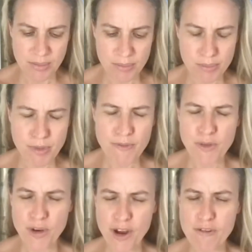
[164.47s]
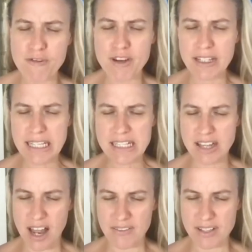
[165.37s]
before I really
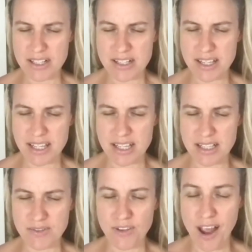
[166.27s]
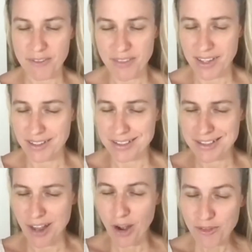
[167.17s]
dive into these 5
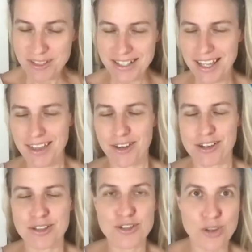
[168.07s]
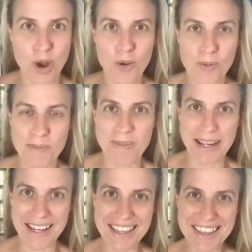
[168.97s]
things, obviously there are so
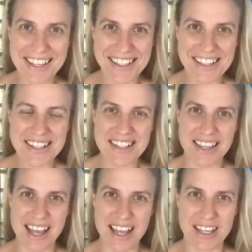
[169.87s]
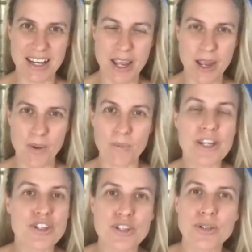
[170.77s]
many things that we
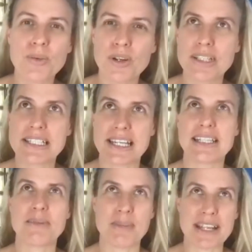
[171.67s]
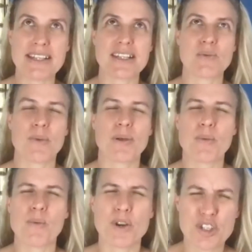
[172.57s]
do on a daily basis when we
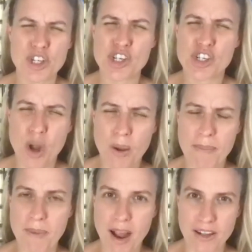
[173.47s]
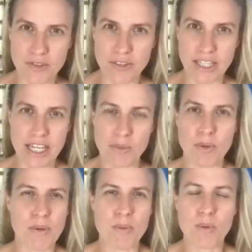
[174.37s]
want to show up mindfully, when
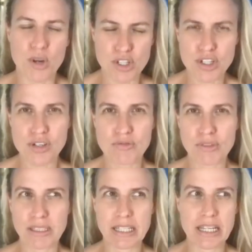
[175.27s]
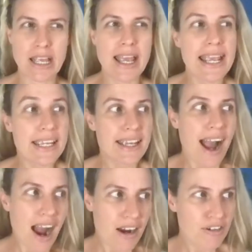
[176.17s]
we want to really
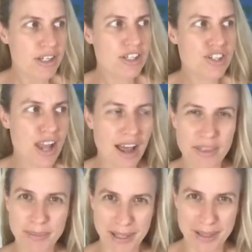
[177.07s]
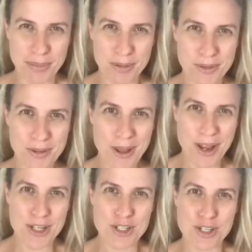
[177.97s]
encourage other people
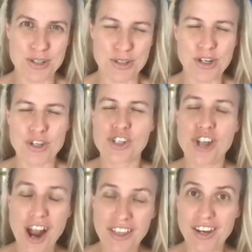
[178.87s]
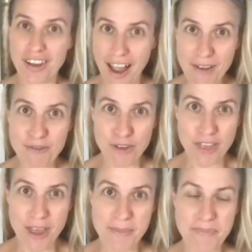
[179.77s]
to, shine the light for
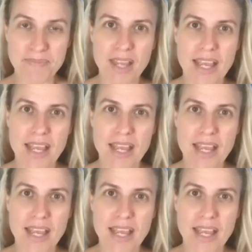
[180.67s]
them and